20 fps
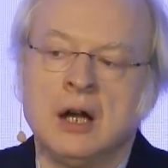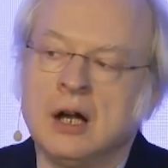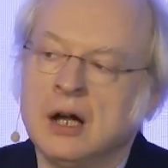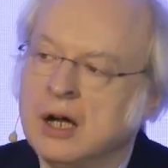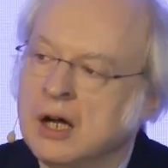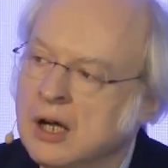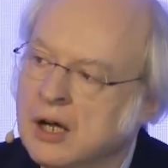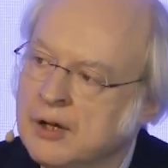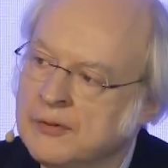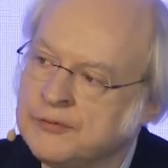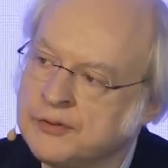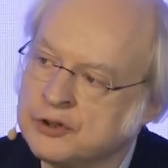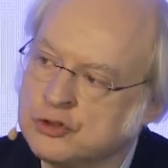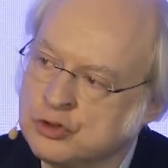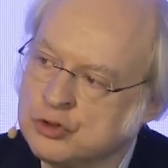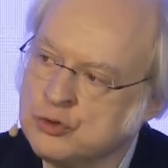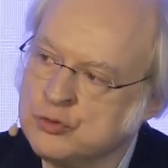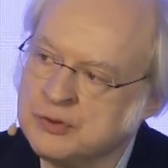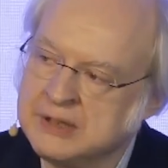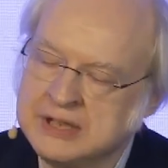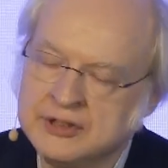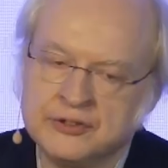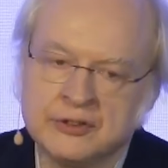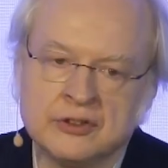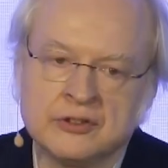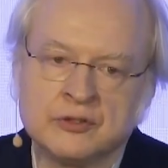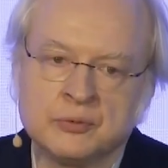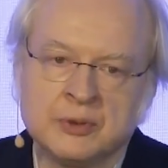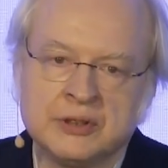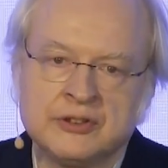for two
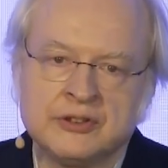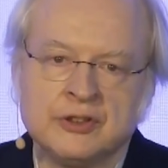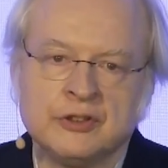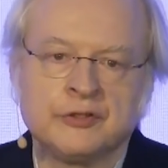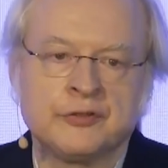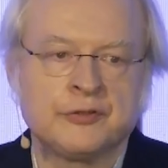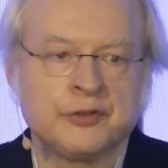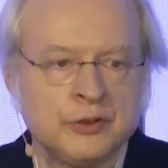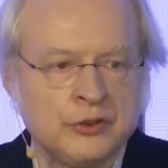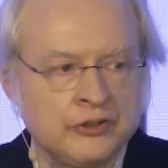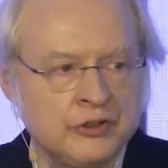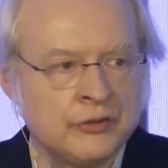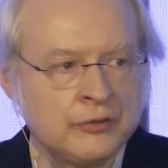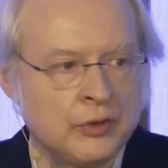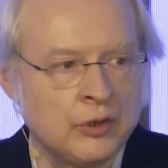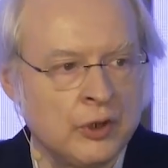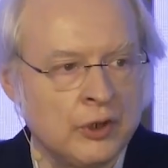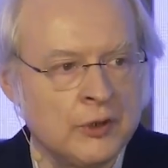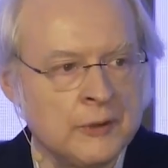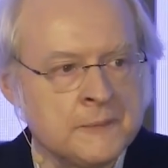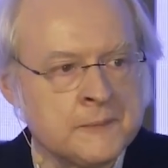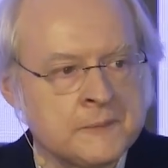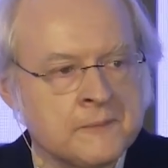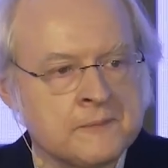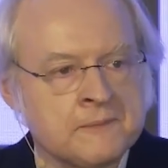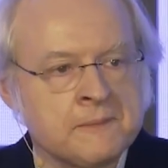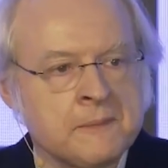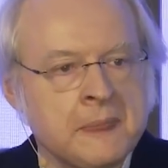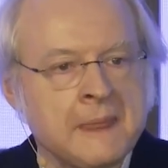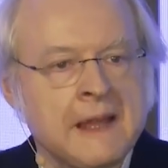reasons, which is, first of all,
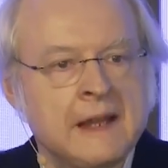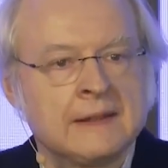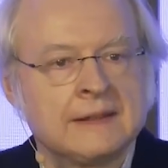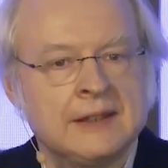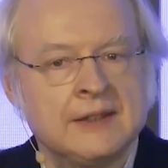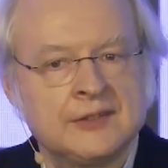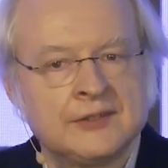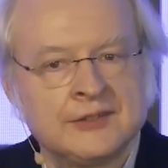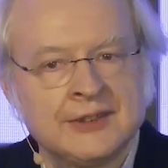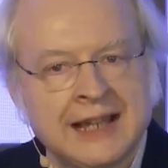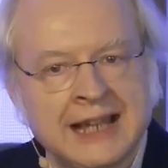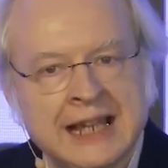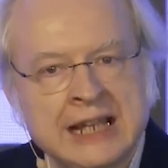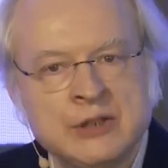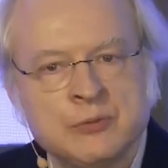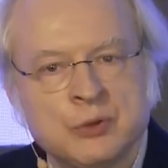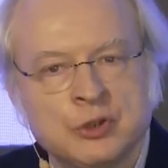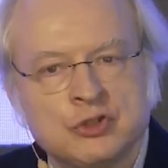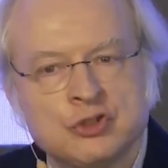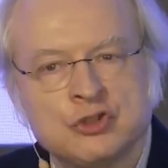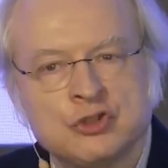design was